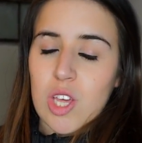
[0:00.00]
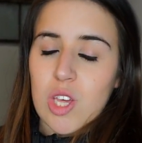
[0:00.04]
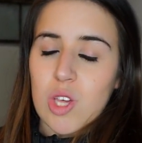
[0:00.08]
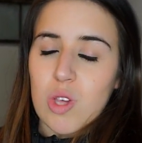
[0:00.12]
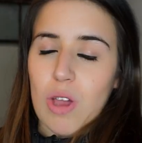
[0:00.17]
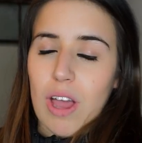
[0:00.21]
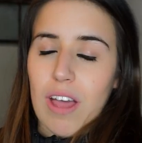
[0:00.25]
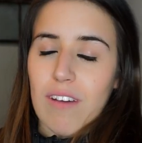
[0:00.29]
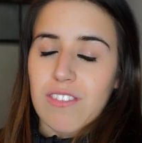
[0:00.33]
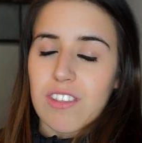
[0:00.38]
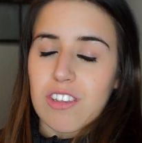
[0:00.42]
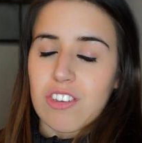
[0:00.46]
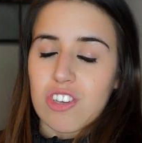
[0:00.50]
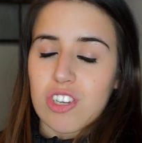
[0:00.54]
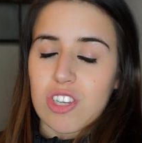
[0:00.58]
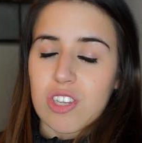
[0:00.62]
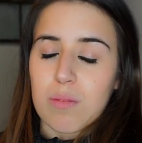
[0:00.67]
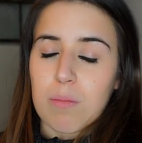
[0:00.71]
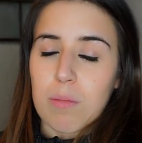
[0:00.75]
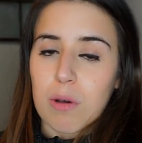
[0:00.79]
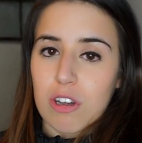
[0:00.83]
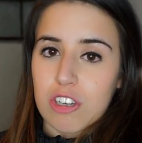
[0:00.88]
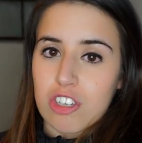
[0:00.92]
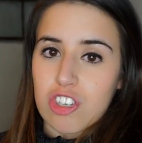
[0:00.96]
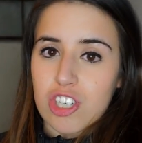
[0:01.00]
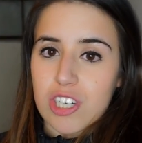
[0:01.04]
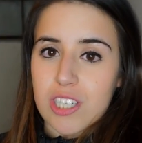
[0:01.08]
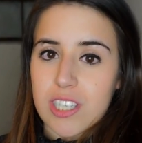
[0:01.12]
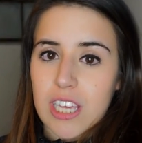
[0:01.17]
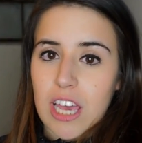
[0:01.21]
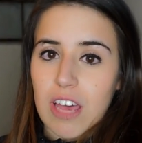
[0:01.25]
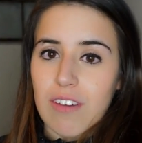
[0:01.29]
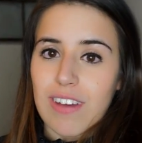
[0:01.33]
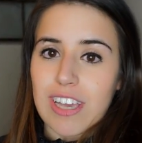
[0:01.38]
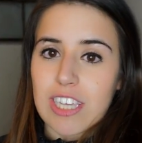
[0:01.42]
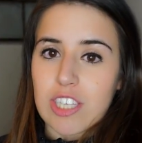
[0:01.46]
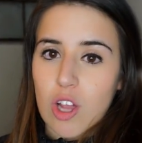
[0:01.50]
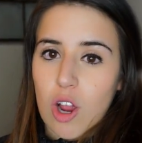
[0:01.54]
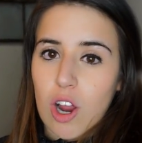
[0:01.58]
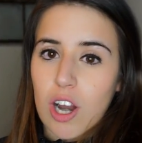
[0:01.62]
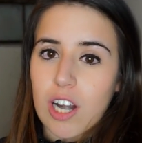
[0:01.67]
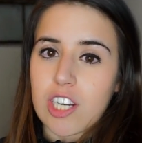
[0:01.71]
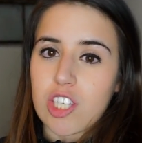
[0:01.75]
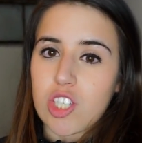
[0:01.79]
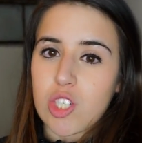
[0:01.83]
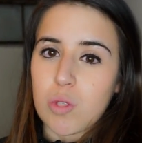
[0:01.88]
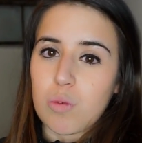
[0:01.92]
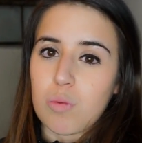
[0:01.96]
You have to just push yourself as
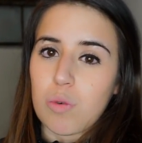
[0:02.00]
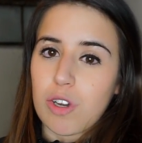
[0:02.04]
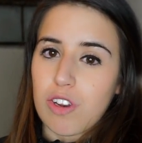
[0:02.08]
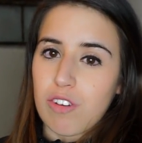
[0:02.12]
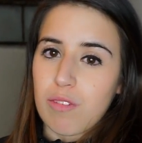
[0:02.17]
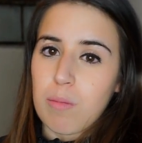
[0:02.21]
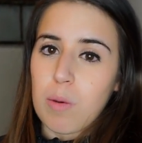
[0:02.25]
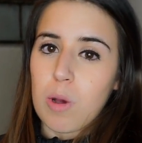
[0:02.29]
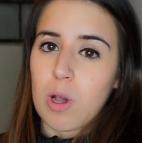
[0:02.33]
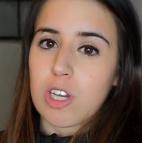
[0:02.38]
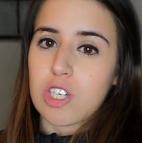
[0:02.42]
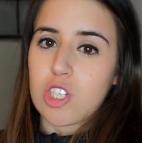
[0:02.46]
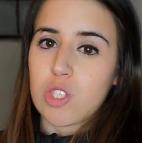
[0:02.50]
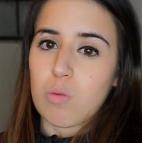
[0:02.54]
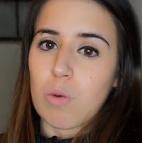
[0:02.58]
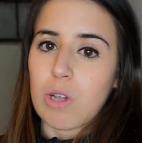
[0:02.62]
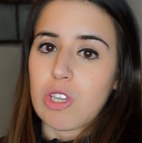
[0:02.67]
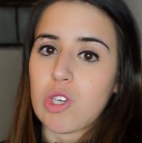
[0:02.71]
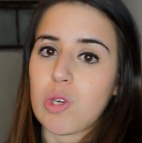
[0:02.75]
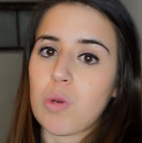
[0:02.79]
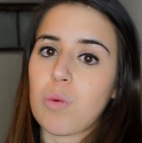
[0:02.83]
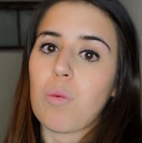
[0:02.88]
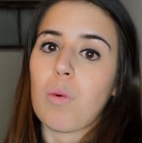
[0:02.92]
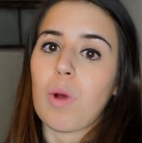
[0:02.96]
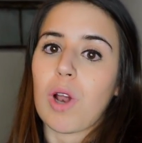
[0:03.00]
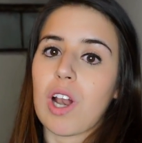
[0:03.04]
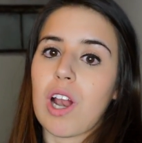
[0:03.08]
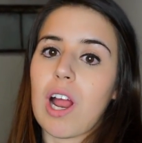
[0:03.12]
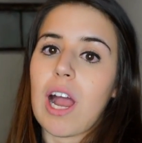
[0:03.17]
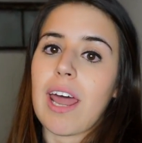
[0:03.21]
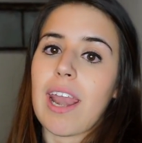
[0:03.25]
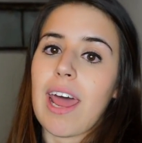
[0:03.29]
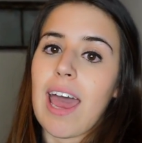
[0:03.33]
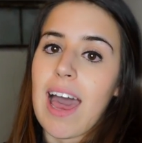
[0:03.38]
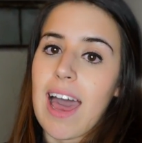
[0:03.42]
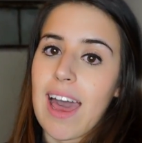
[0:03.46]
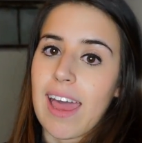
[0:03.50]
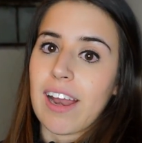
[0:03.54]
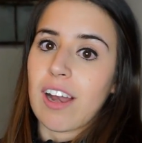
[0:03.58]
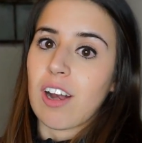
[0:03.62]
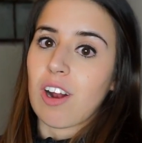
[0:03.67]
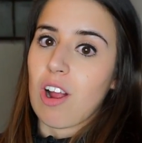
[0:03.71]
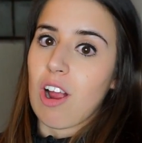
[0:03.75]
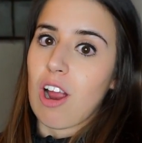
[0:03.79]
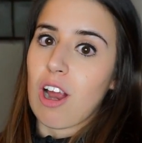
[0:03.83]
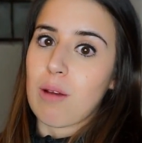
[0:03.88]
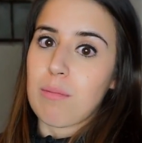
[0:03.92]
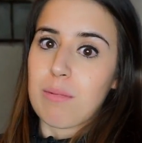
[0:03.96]
hard as you would have pushed when you were on a
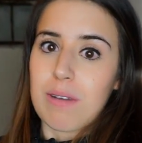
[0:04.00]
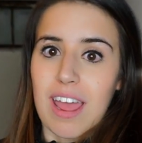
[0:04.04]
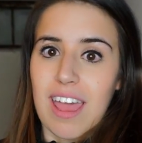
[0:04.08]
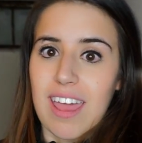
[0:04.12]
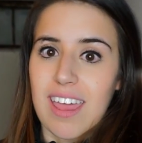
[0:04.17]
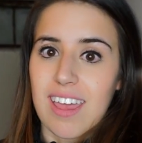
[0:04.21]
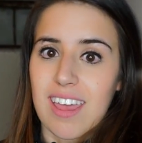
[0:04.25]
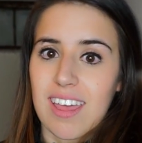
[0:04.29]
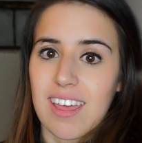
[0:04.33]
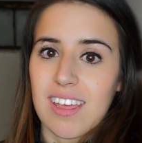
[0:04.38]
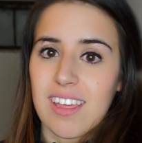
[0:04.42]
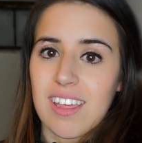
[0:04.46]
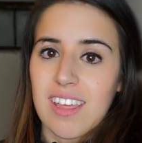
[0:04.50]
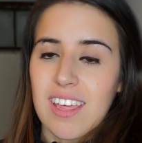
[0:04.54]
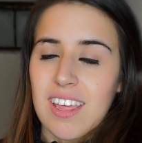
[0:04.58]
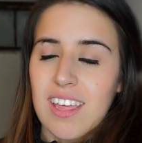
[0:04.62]
higher carb diet.